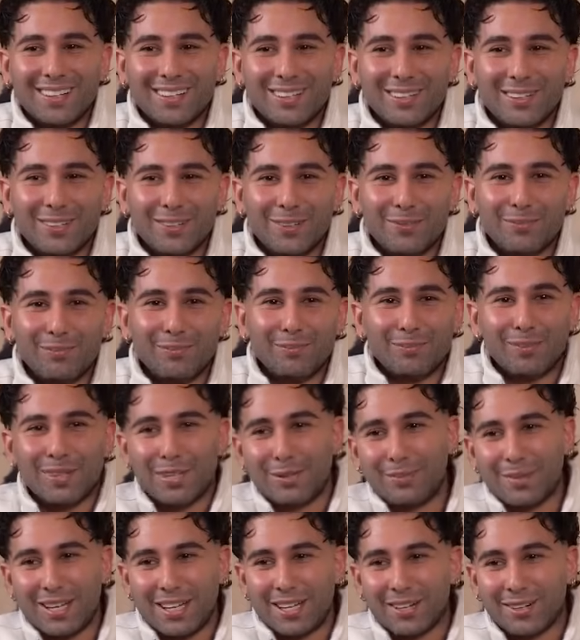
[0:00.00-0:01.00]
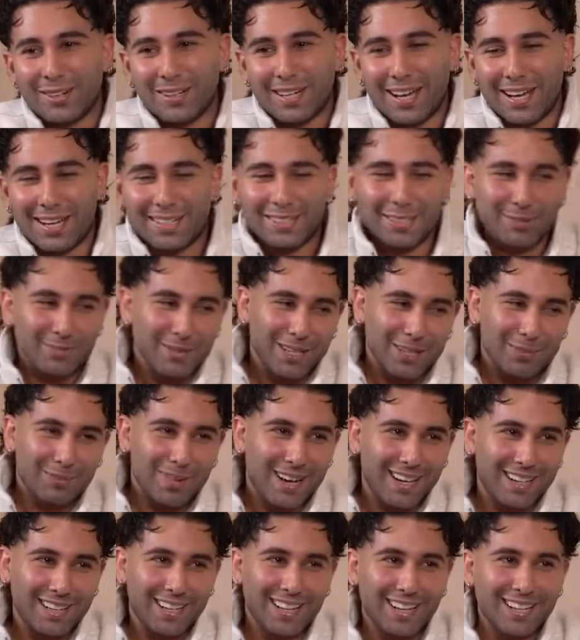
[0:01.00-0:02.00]
Um, it made her night. It made
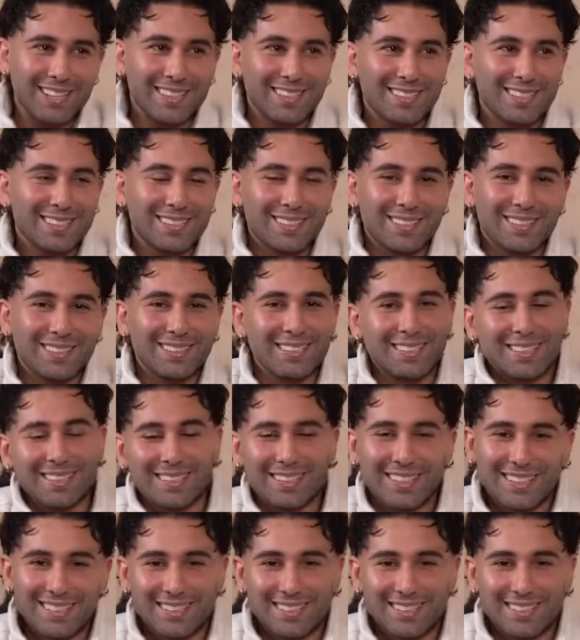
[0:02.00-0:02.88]
my night. Yeah,